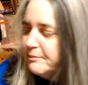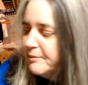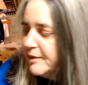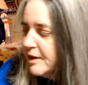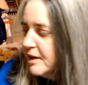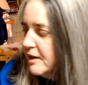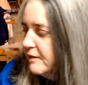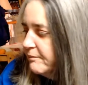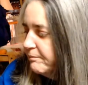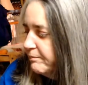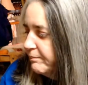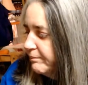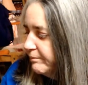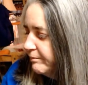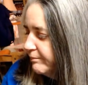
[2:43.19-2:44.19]
but
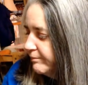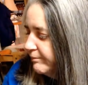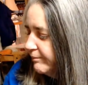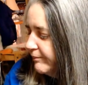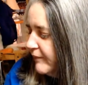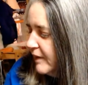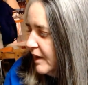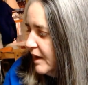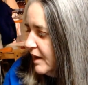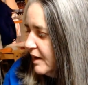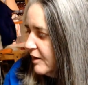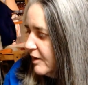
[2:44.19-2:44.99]
anyway.